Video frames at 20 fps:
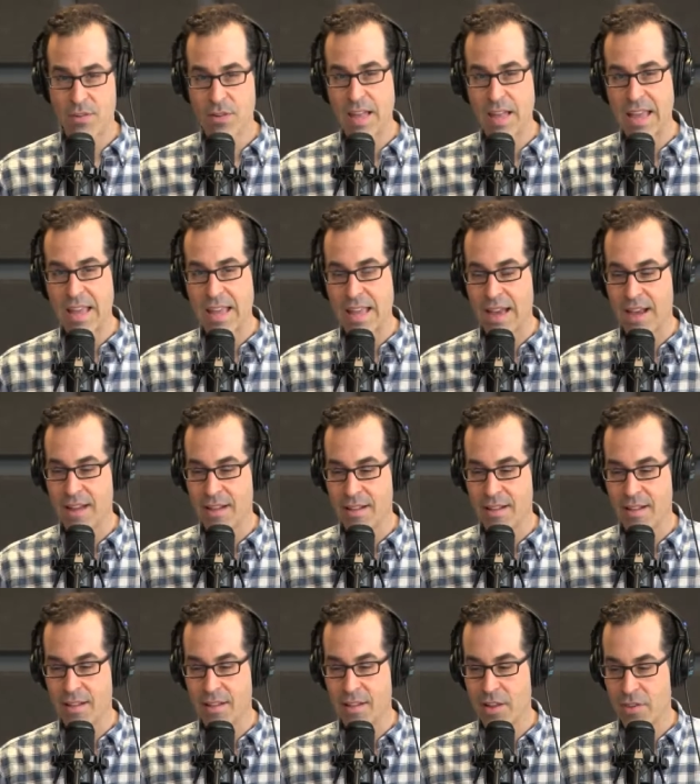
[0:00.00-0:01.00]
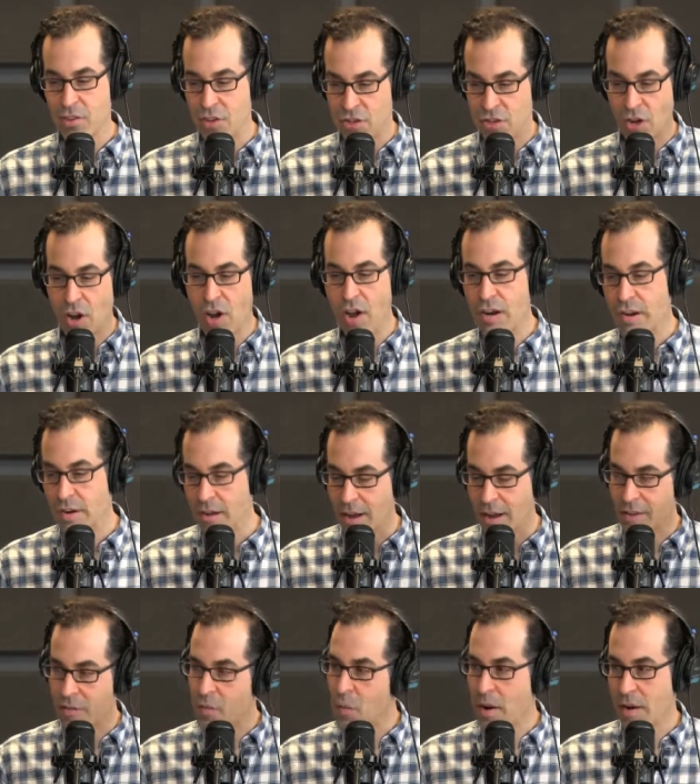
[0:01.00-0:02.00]
like the daughter
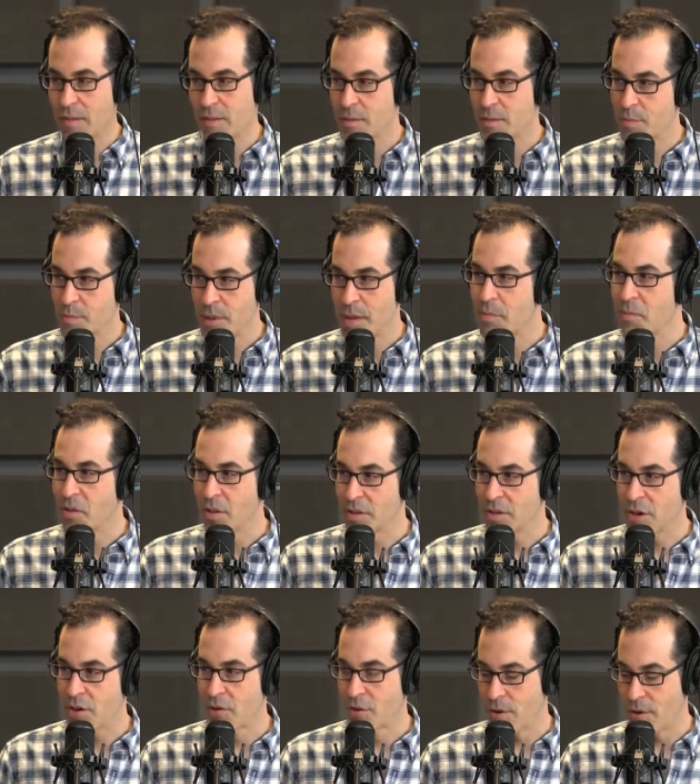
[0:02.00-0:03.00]
of one of the people in the crew.